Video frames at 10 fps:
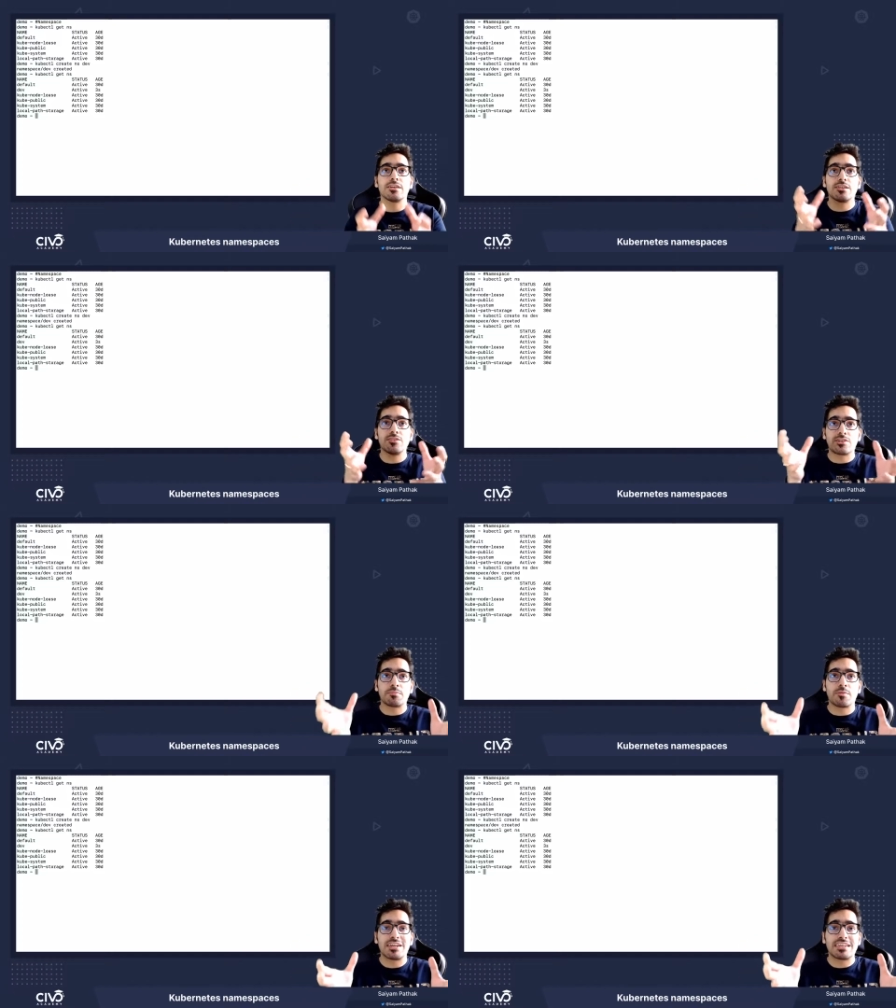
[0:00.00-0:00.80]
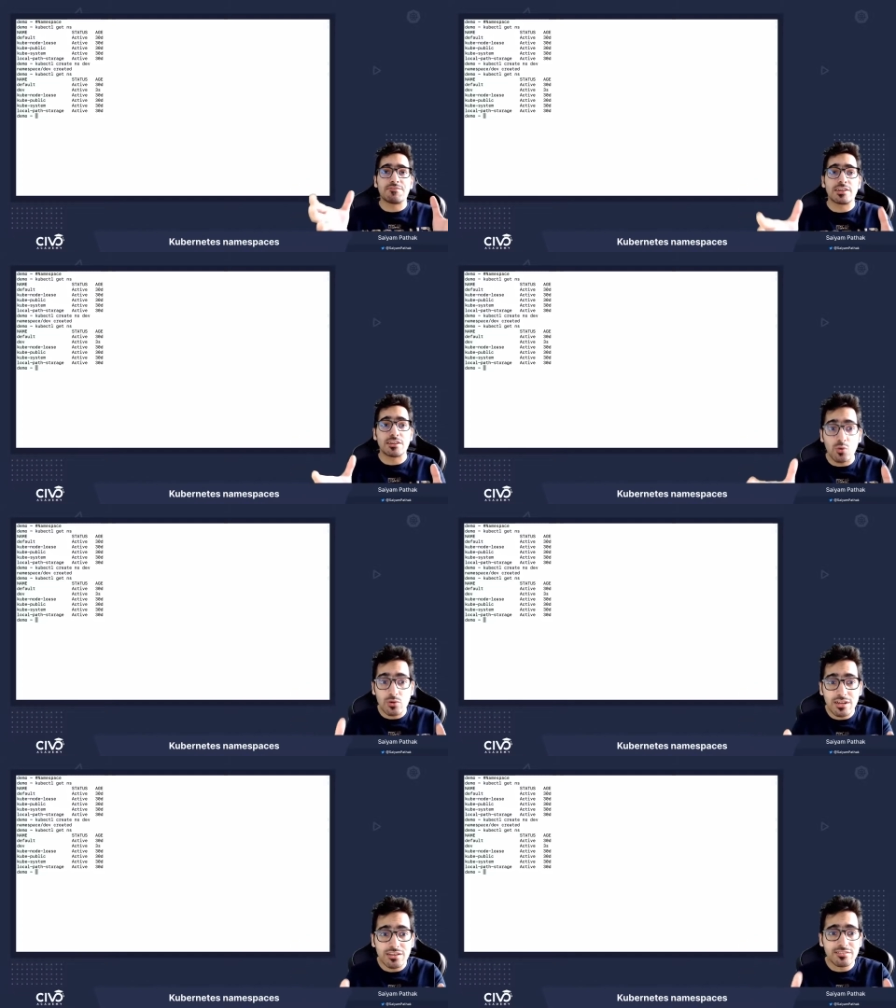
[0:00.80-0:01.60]
you can provide different
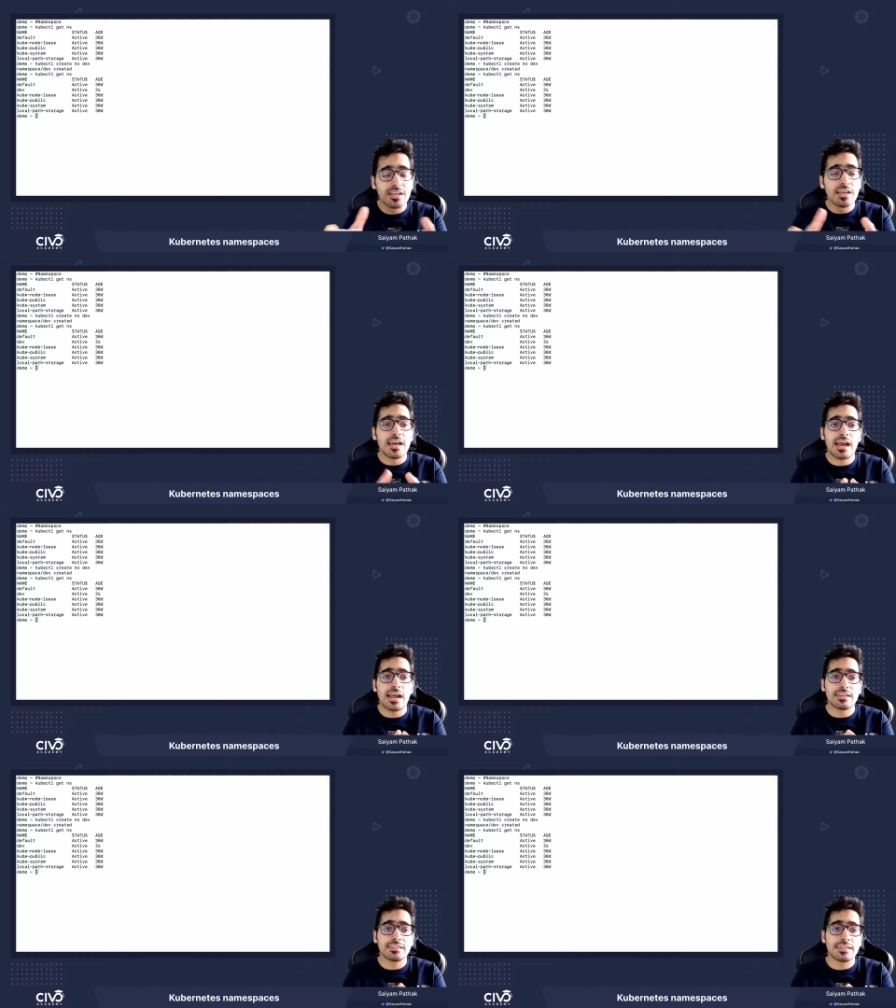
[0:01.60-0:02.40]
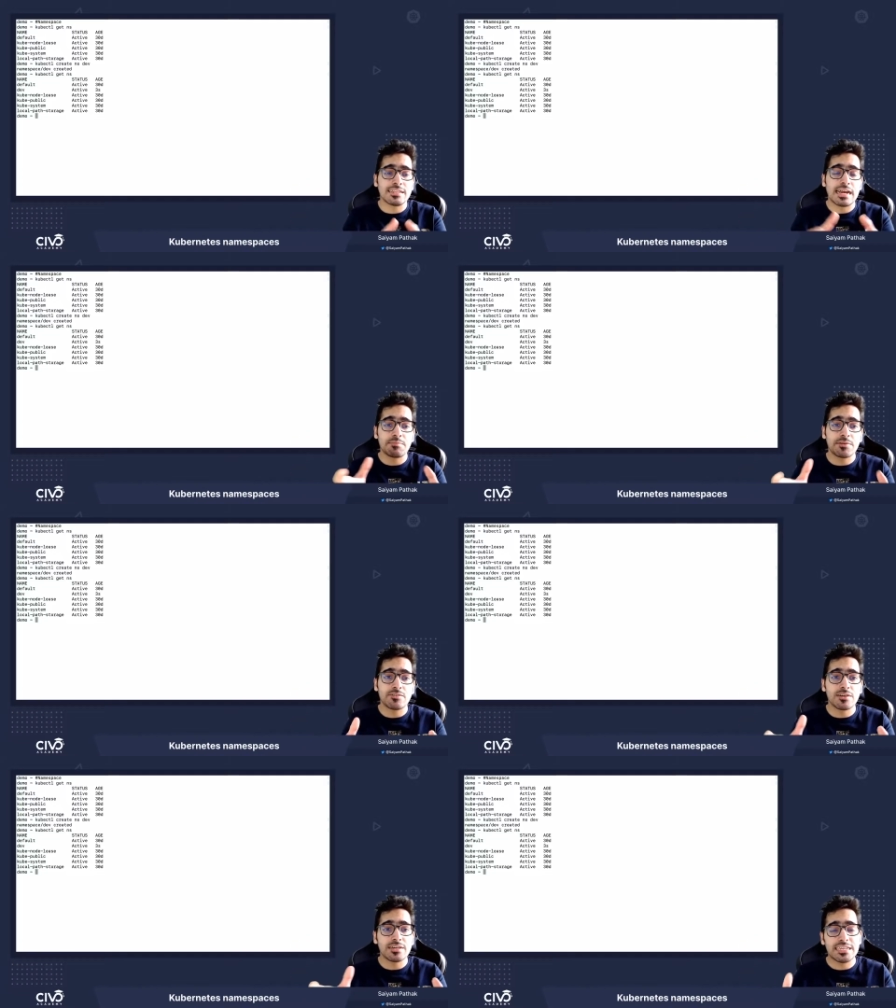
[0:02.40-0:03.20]
quotas and then that
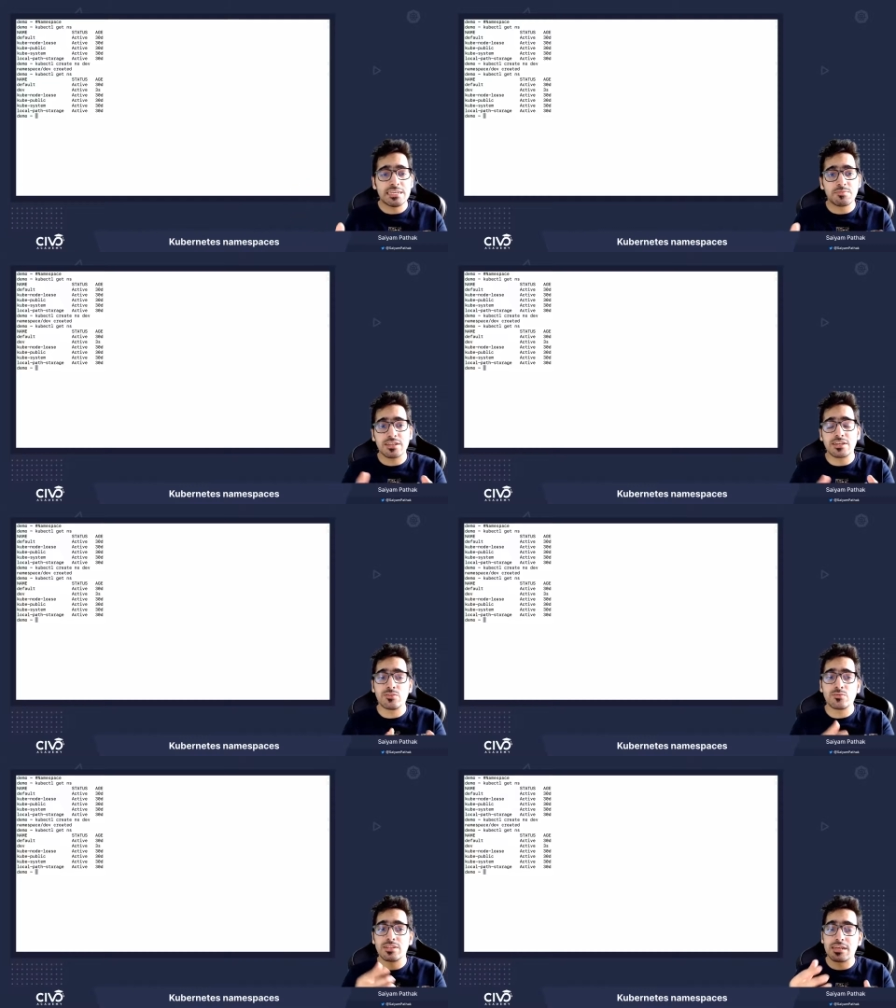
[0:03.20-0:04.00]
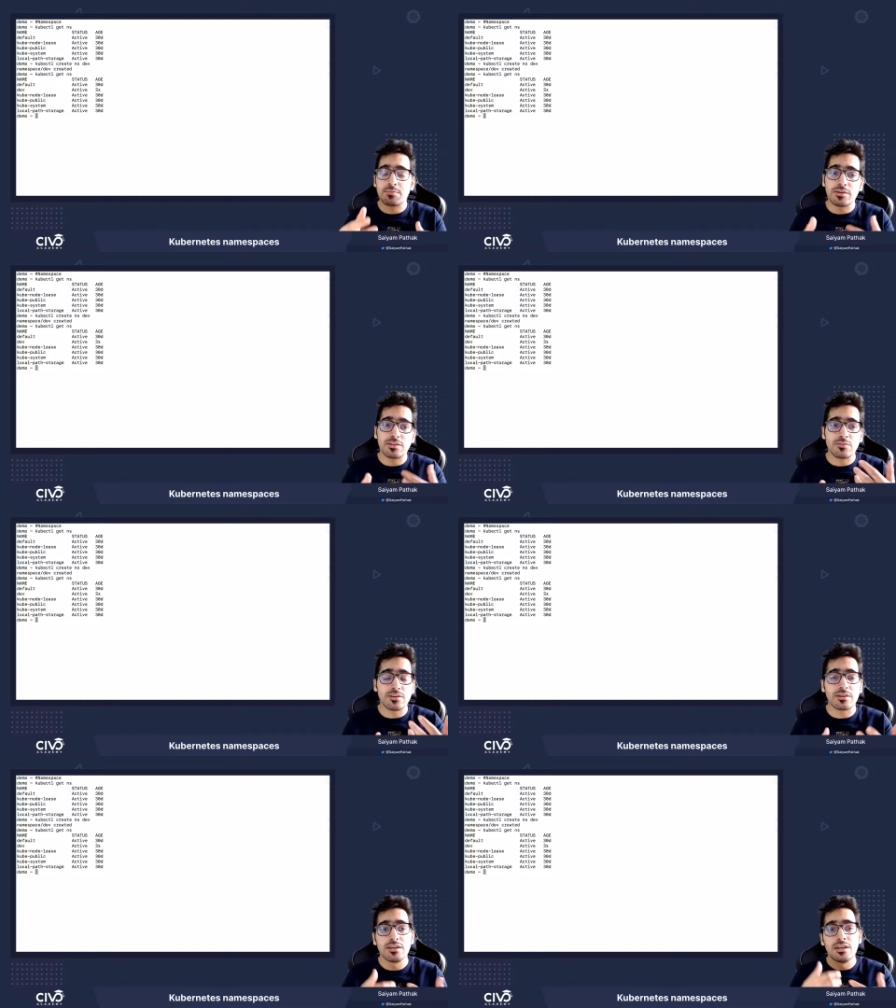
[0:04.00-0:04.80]
particular teams can do their
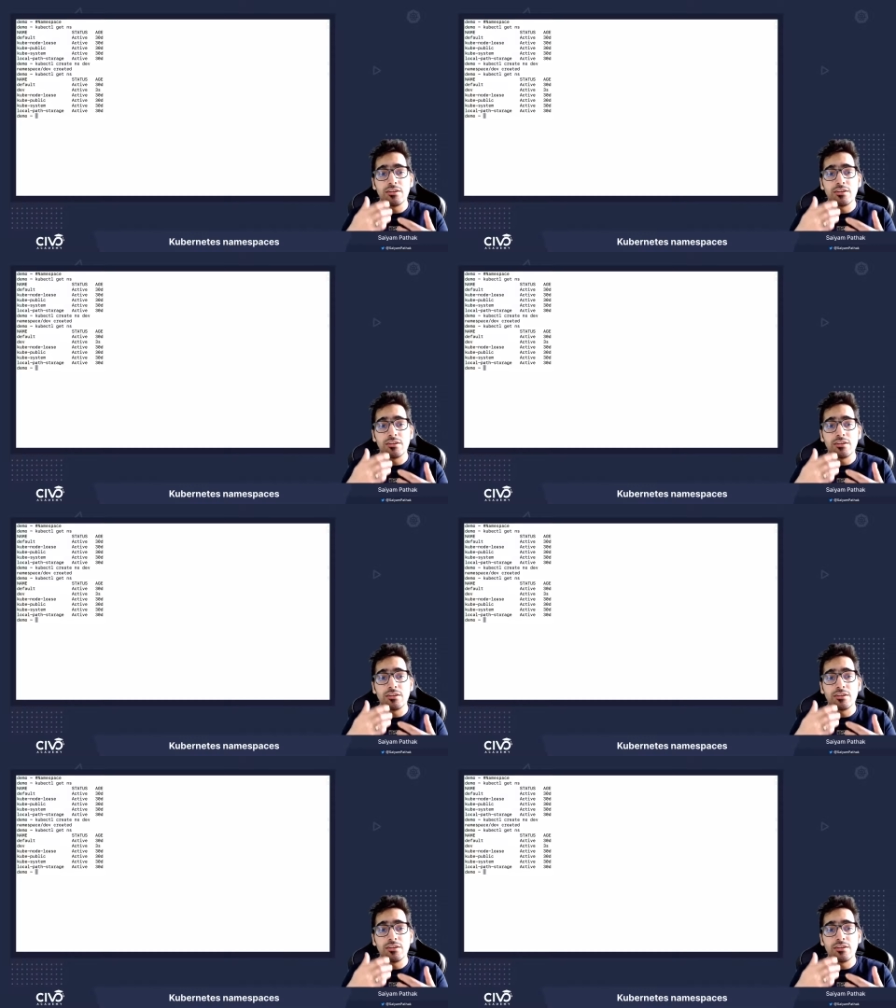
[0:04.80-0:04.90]
particular